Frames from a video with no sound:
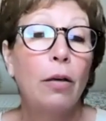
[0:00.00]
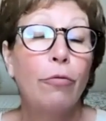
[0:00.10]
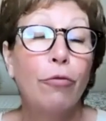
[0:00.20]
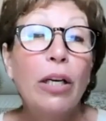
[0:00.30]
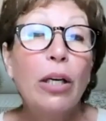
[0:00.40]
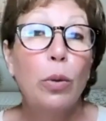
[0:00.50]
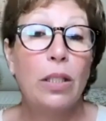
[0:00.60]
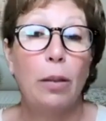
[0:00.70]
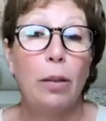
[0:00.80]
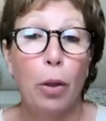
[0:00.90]

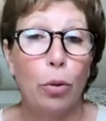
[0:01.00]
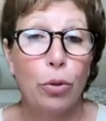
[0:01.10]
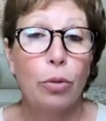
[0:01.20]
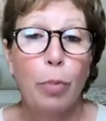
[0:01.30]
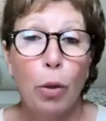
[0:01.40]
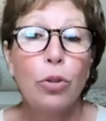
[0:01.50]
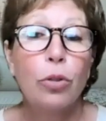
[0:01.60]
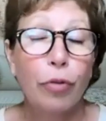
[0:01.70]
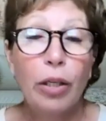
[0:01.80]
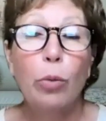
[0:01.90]
frequency, post
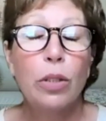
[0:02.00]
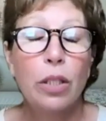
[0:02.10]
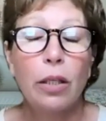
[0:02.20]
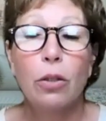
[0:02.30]
frequency.